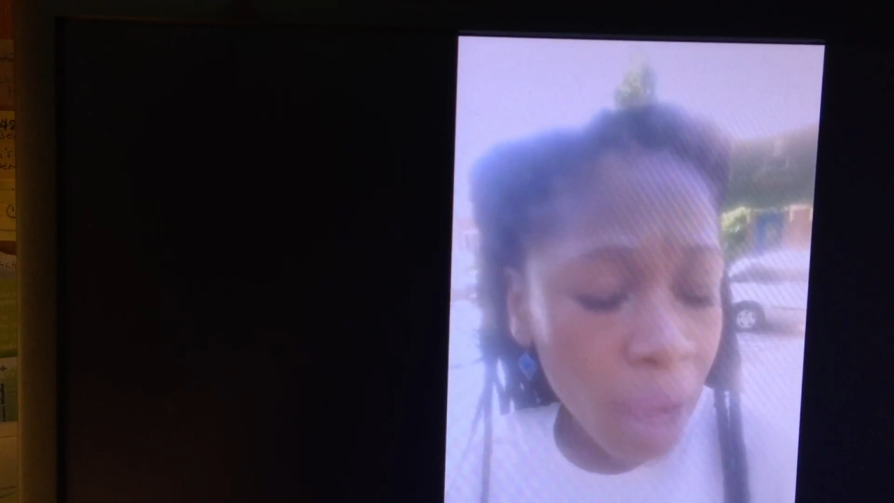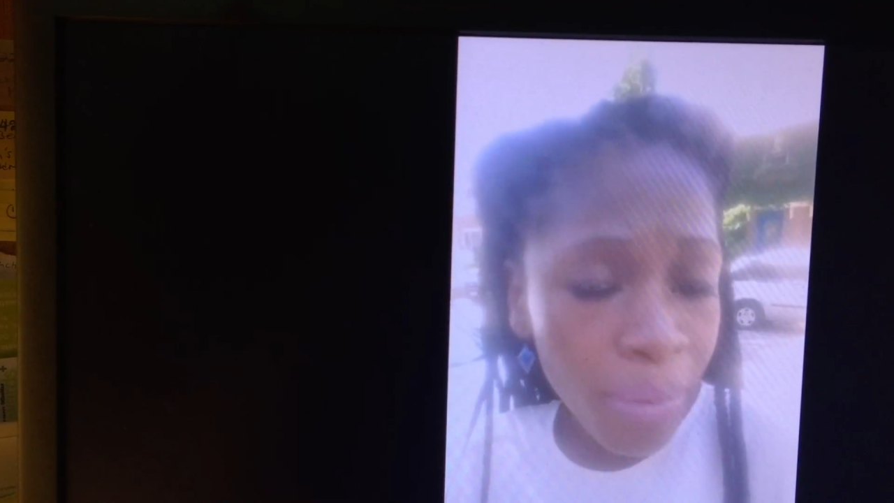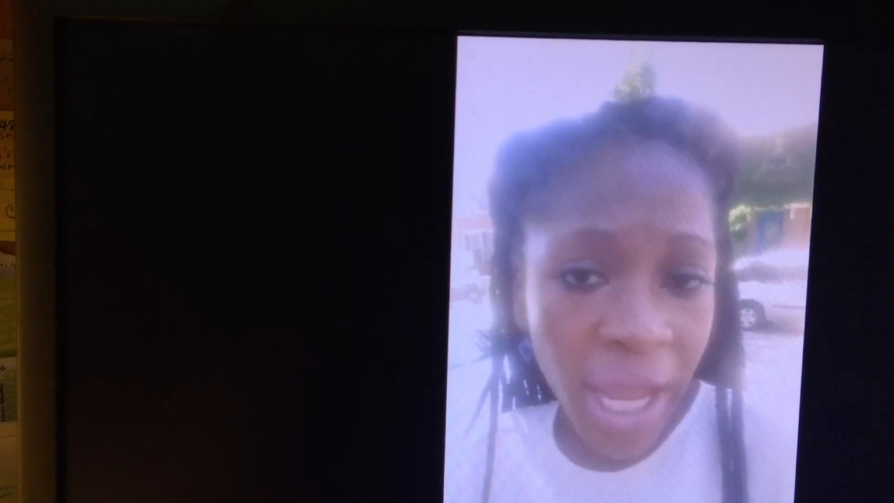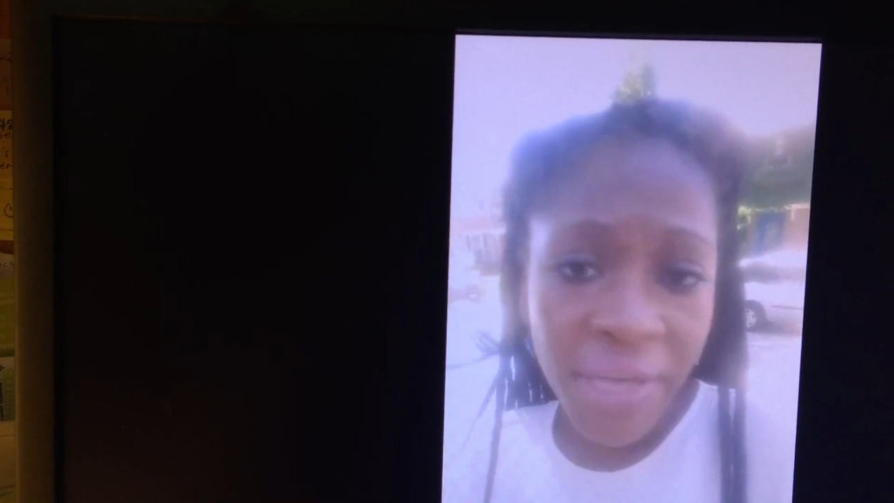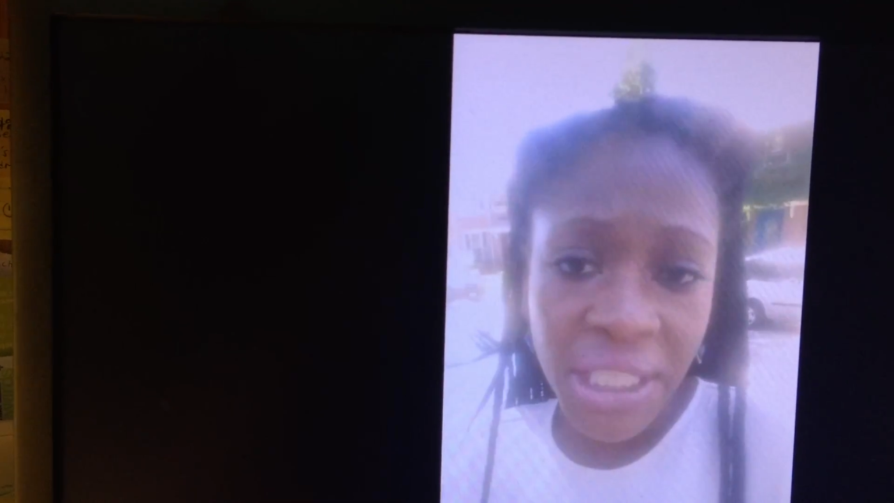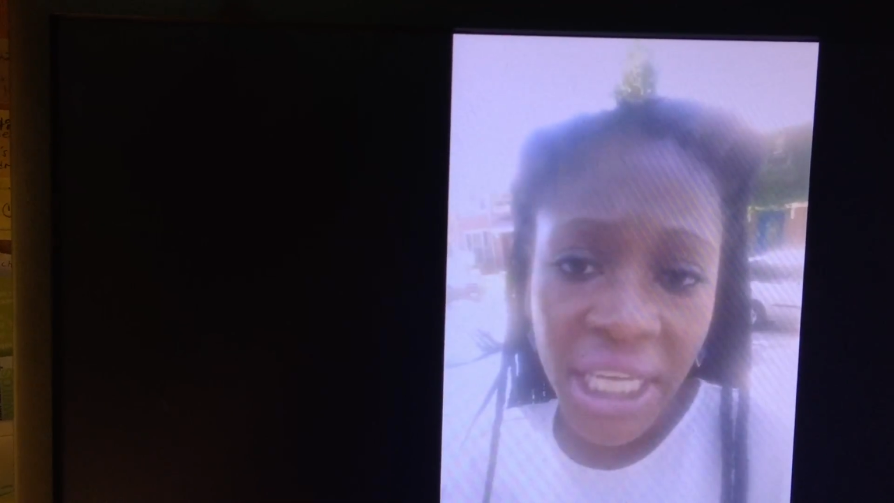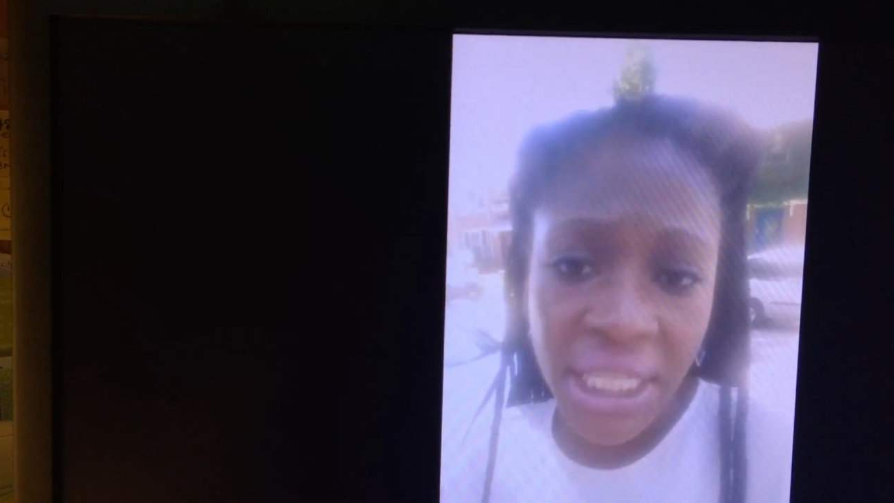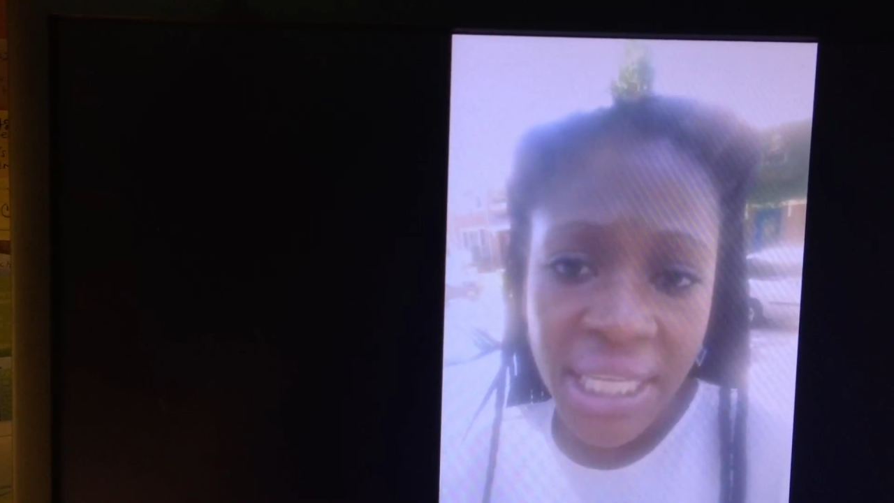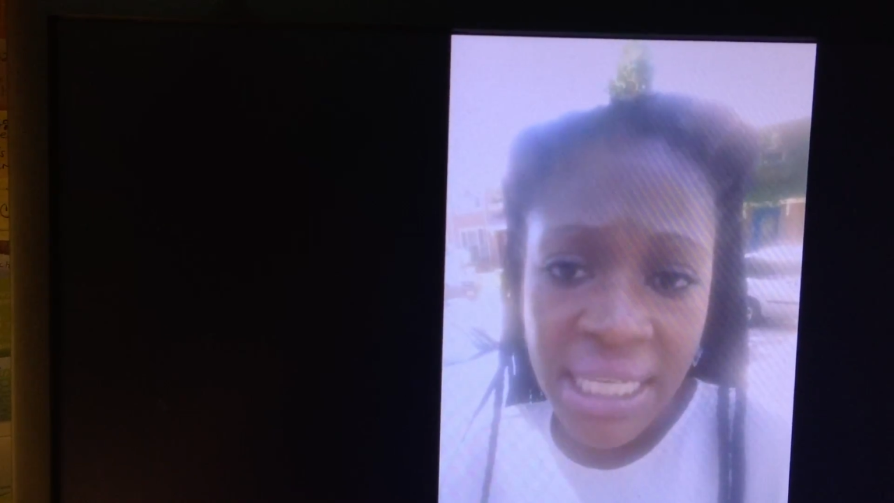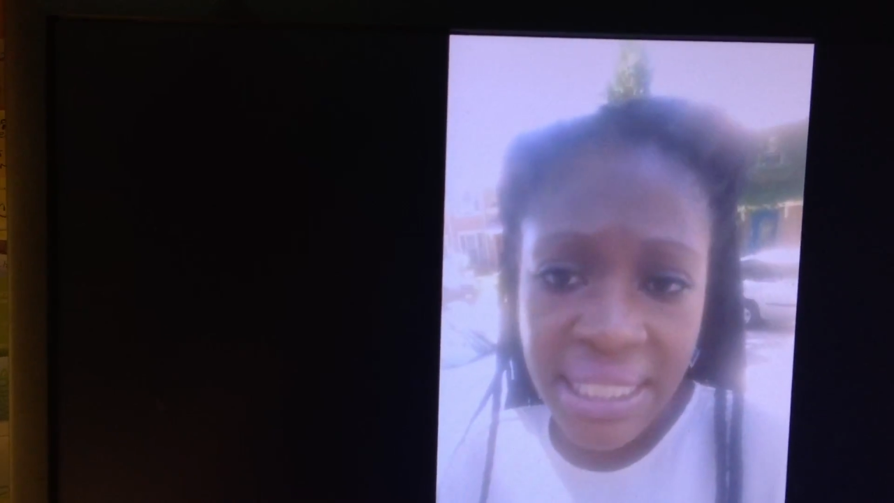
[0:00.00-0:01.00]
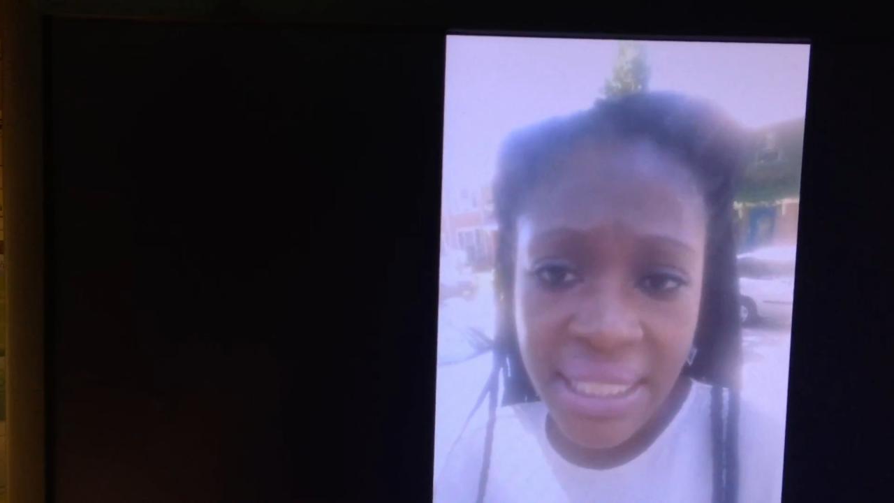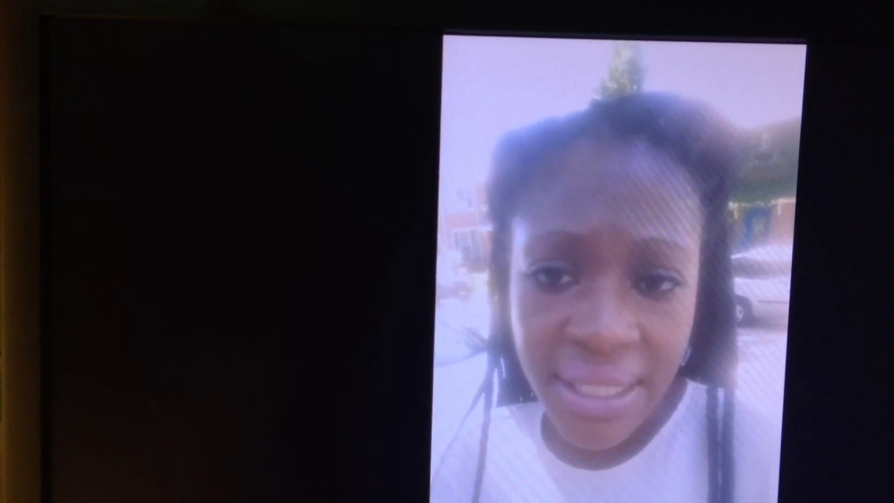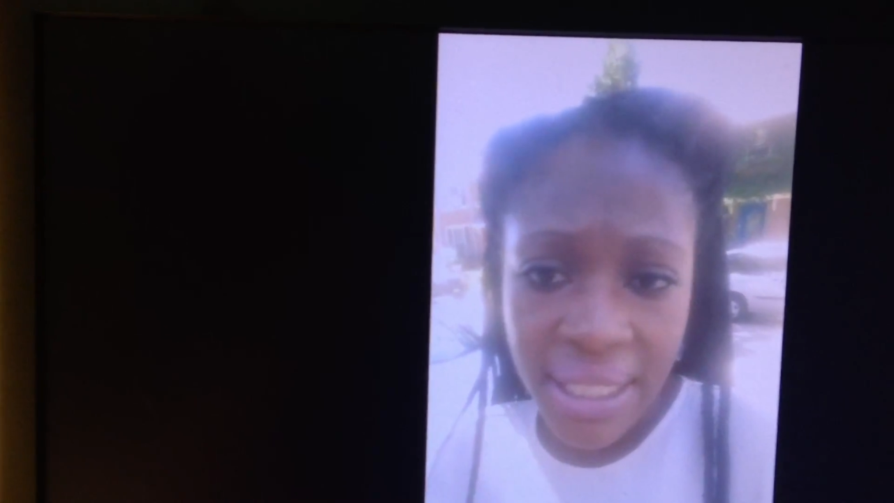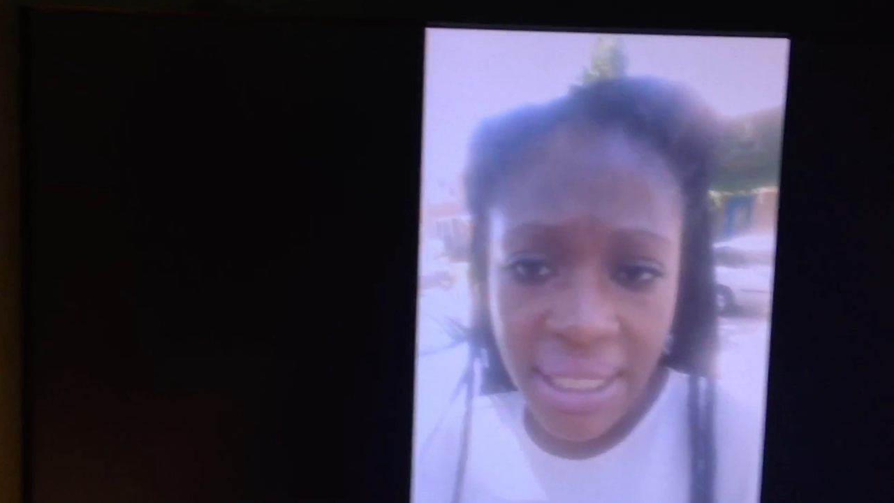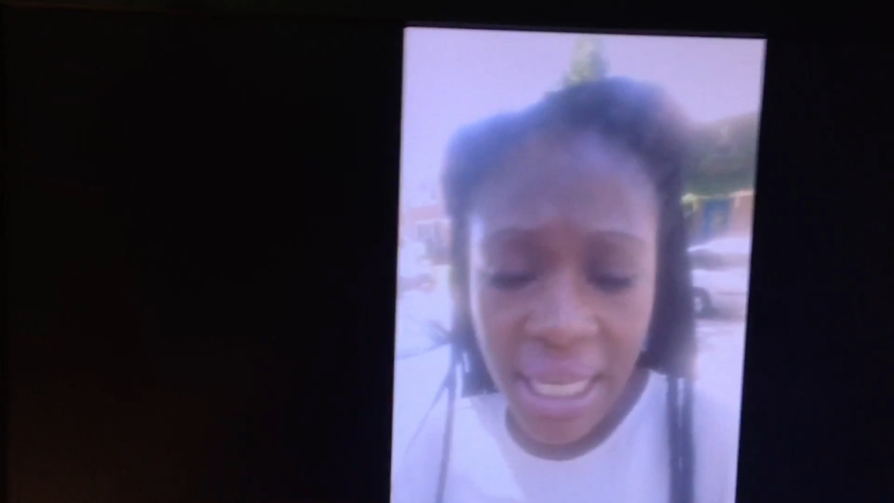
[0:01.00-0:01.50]
Apparently,
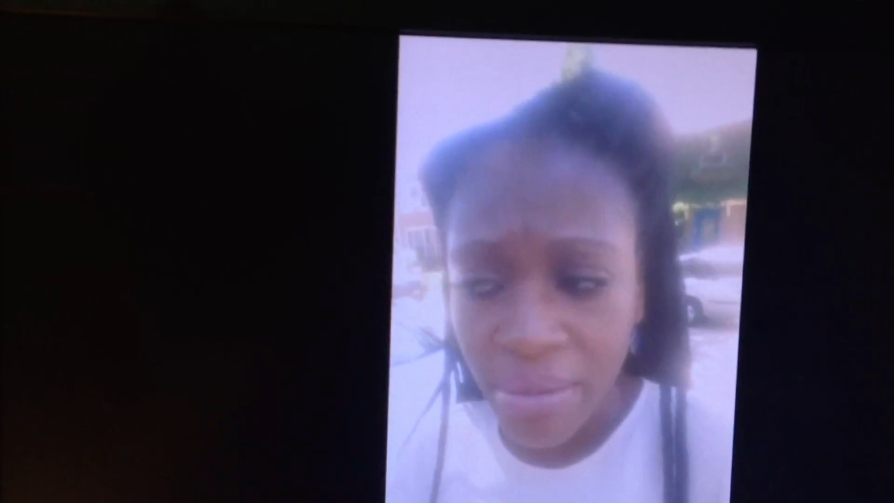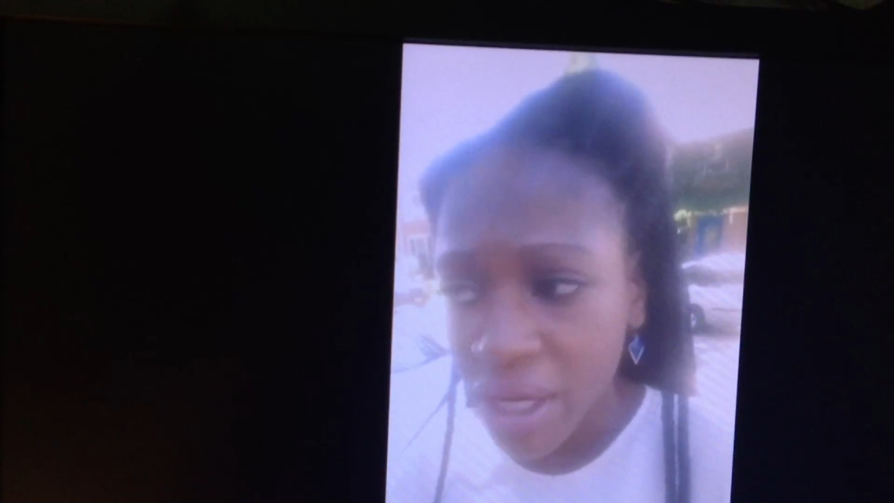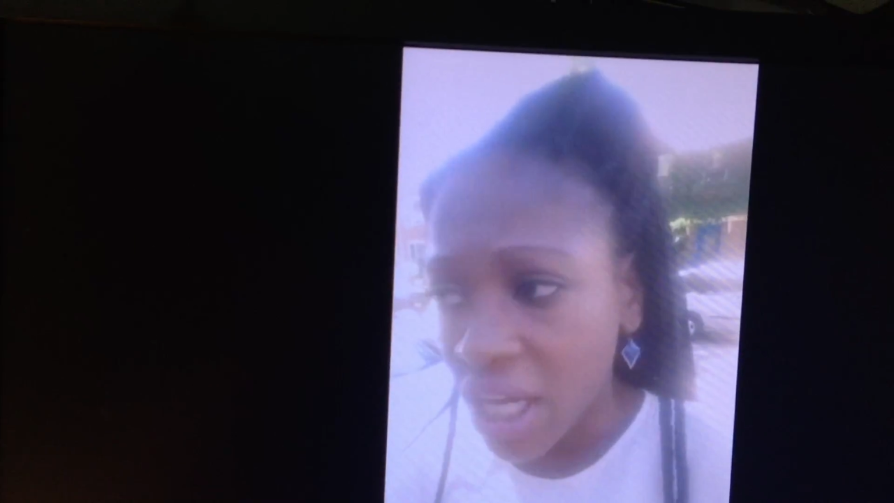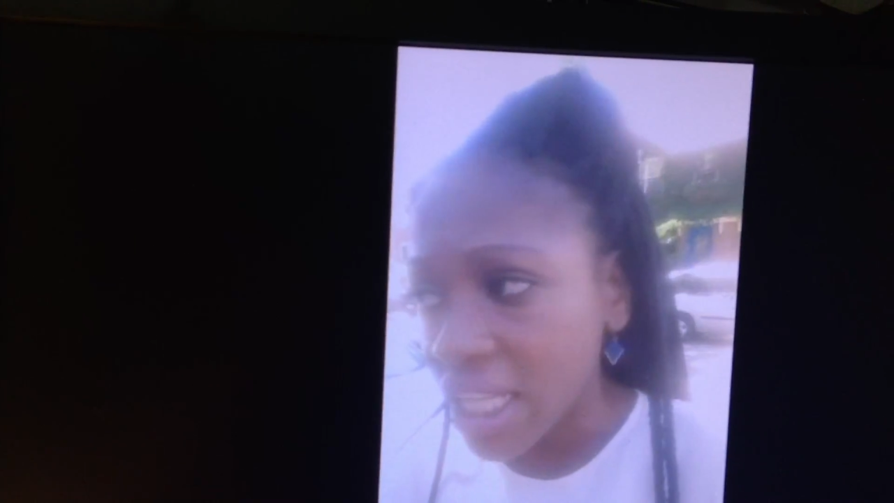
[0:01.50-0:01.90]
this email